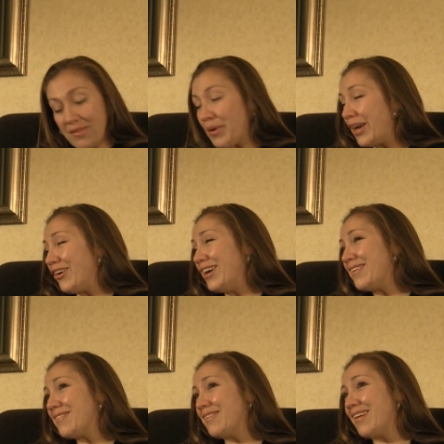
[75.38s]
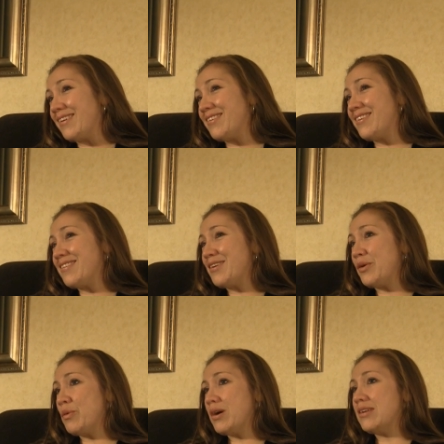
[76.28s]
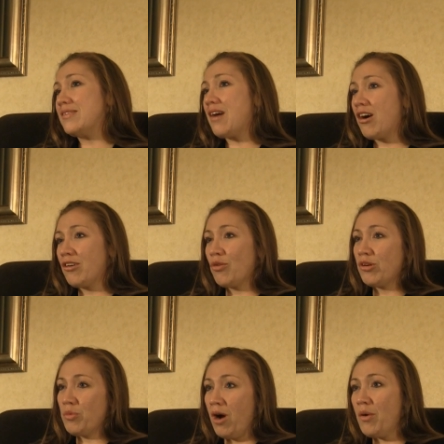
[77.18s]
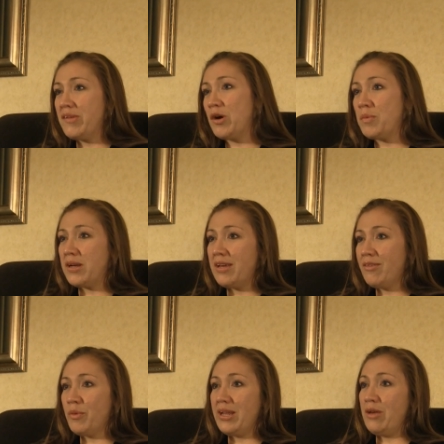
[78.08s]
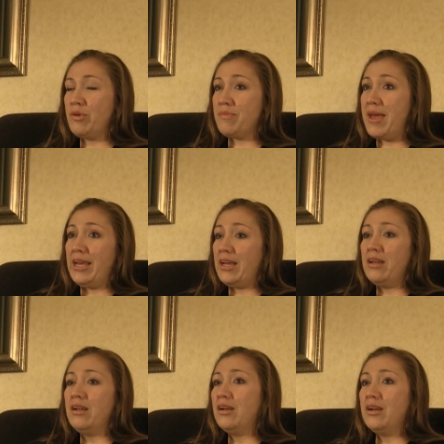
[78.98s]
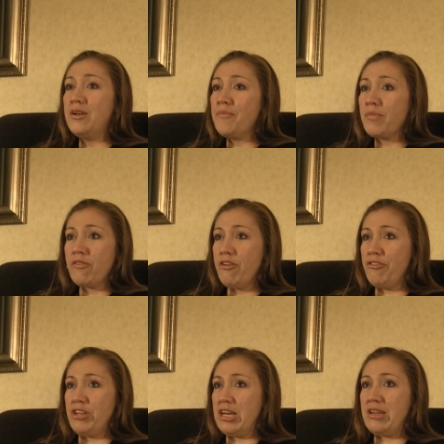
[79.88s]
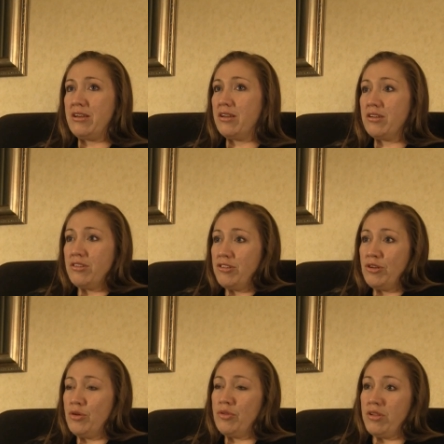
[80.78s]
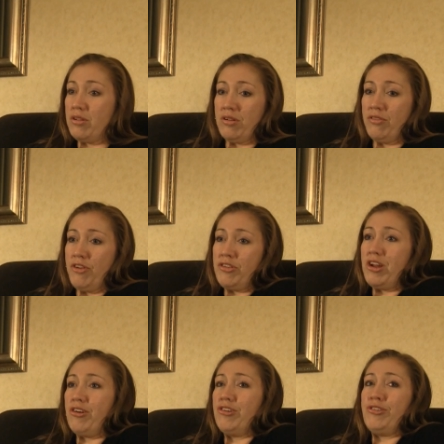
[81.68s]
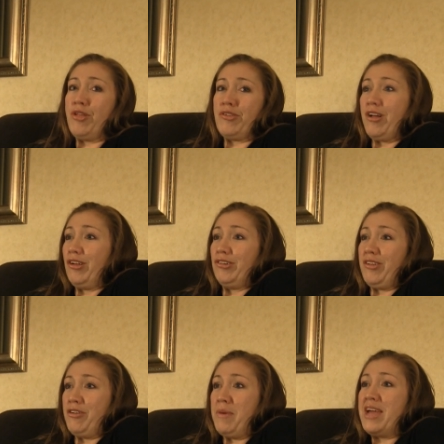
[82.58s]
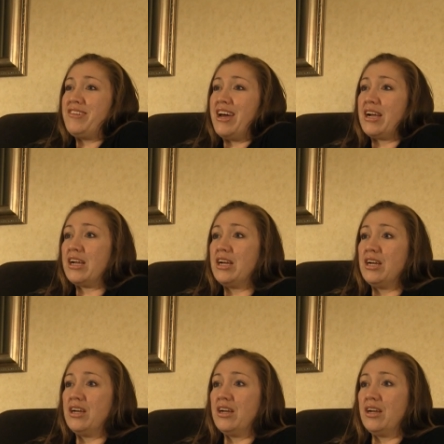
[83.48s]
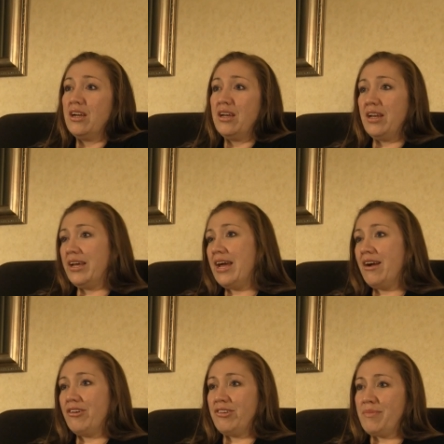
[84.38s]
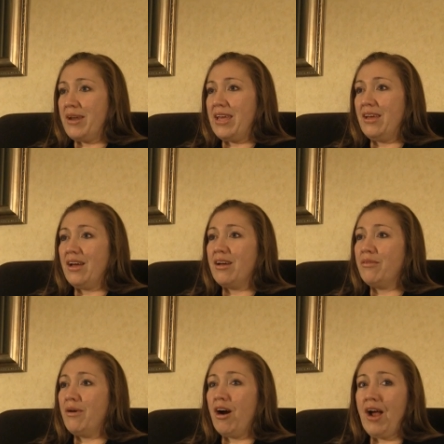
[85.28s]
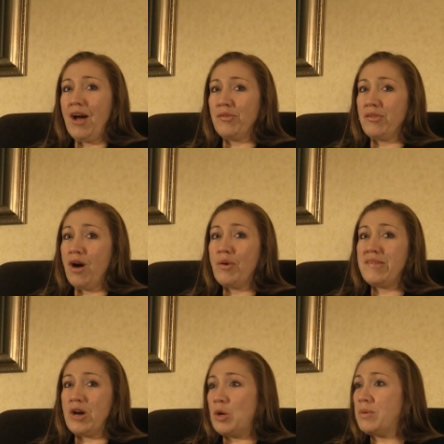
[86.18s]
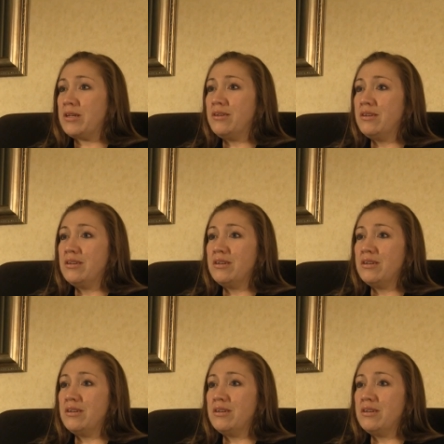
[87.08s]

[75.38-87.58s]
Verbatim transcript: that's the way Gary is. That's just who he was. Our doors were always open, even when he was making fifteen to 2000 dollars every paycheck. He didn't care. Just money. Uh, our house was always open.